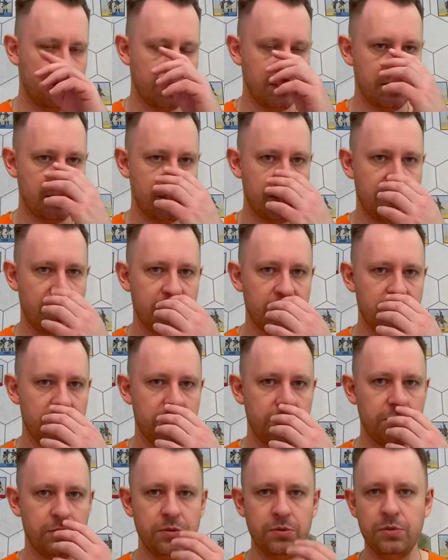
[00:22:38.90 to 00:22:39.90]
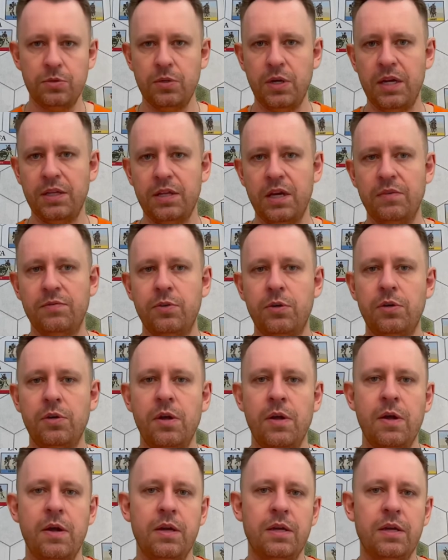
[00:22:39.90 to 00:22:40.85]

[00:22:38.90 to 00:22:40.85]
side to another,